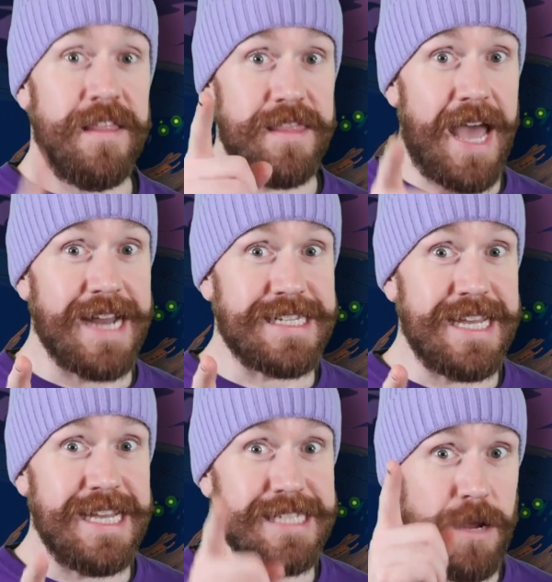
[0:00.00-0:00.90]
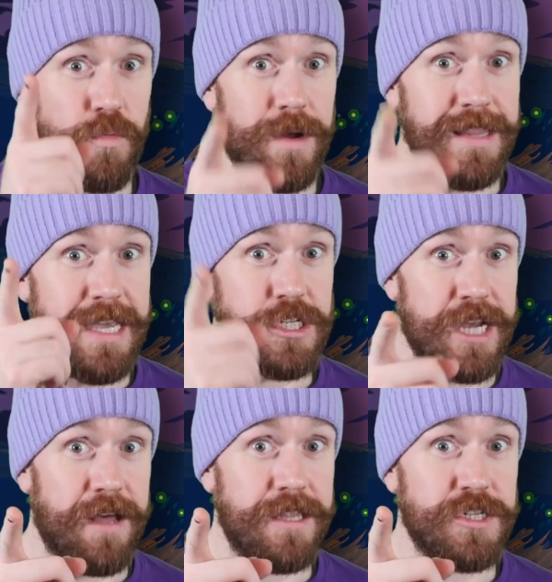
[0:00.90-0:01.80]
that is a really
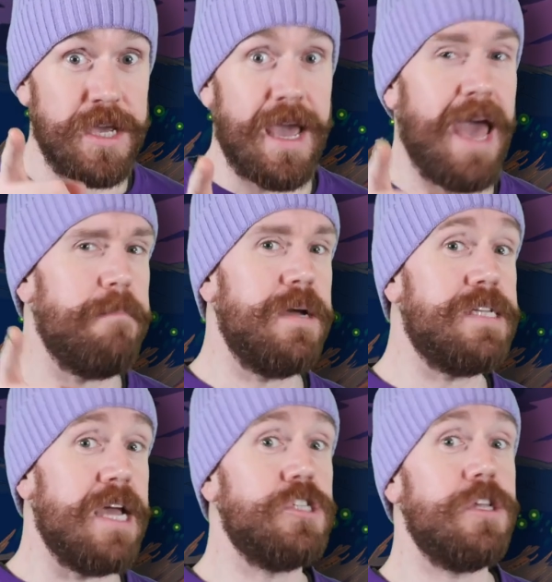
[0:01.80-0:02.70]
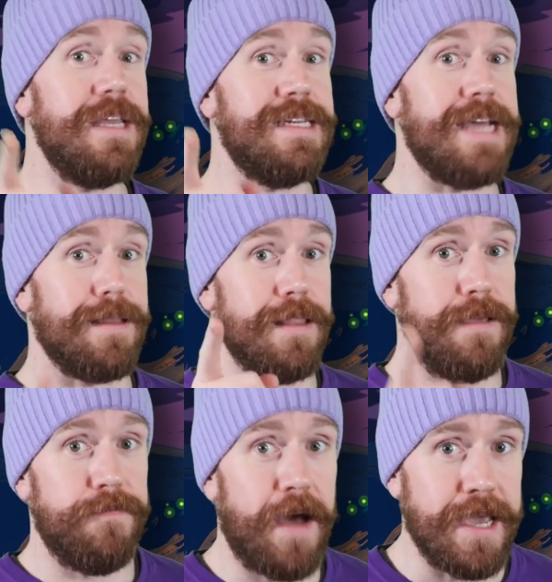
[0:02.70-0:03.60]
challenging and potentially deadly
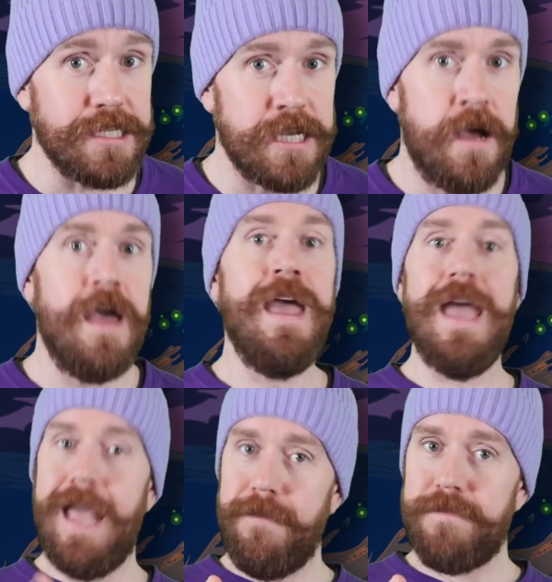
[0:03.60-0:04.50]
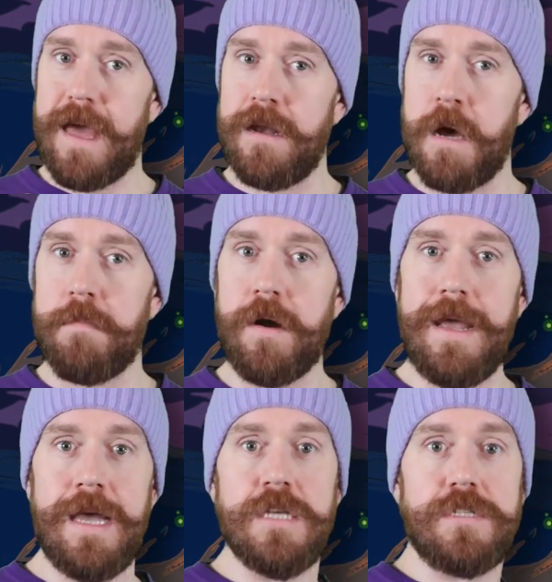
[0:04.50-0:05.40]
fight. If that number
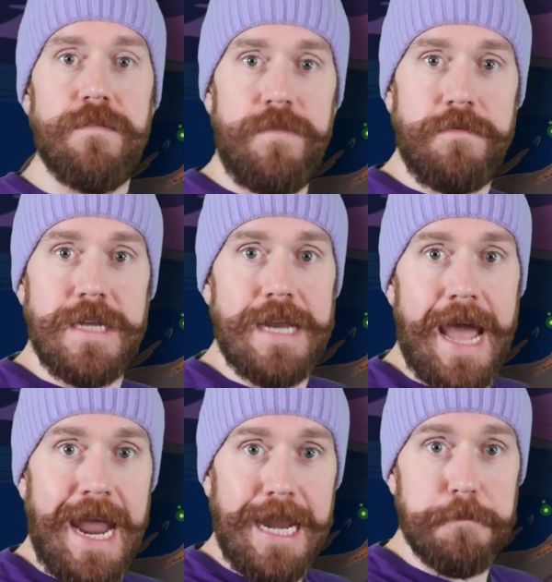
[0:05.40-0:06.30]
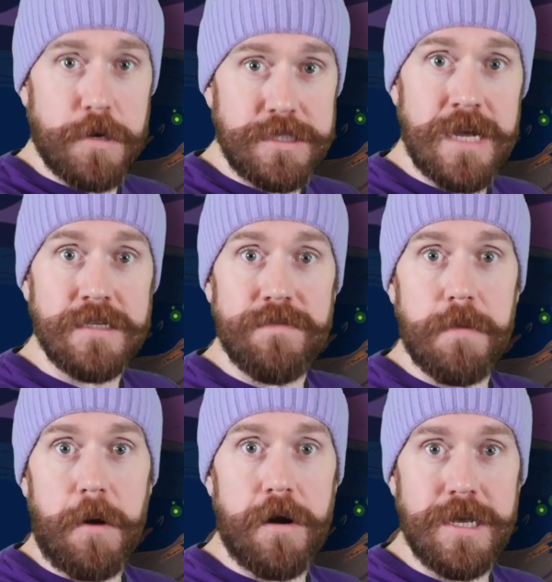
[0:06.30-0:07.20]
is 50 to 80% of the
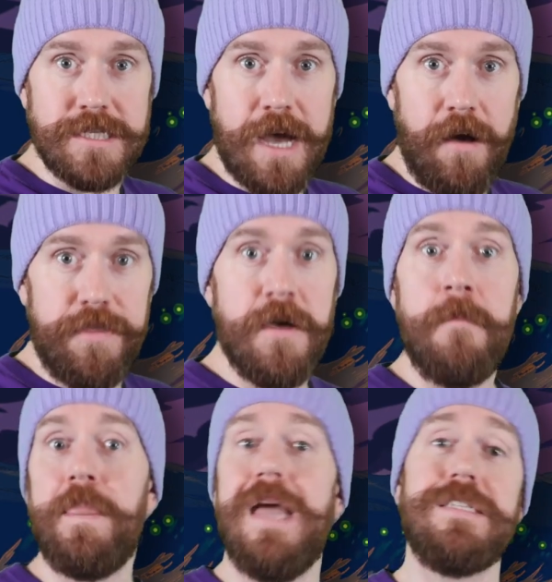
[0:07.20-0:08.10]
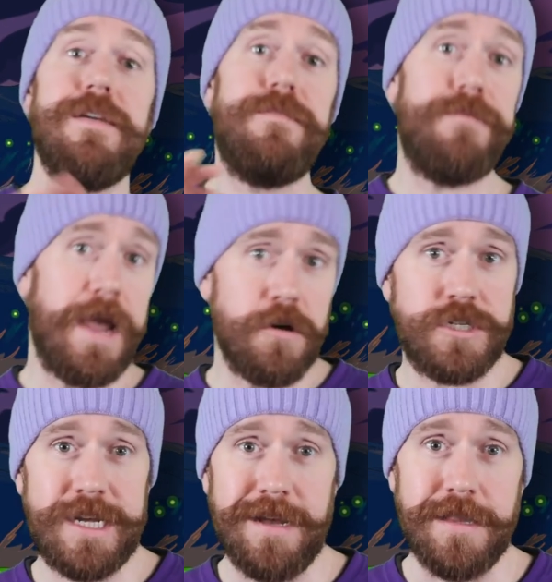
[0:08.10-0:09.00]
party's health, it's a fair
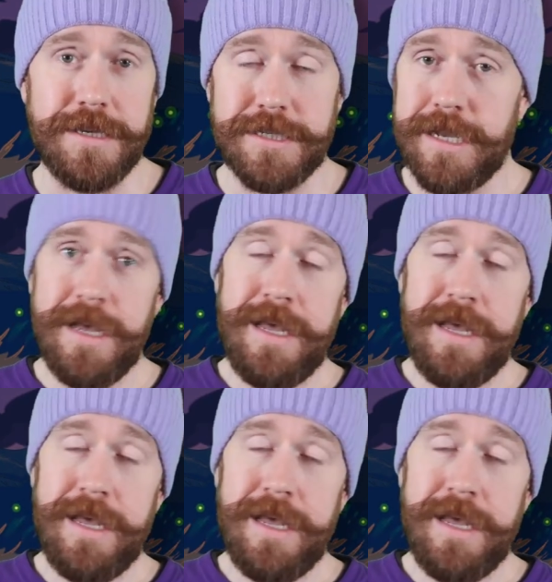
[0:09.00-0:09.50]
challenge.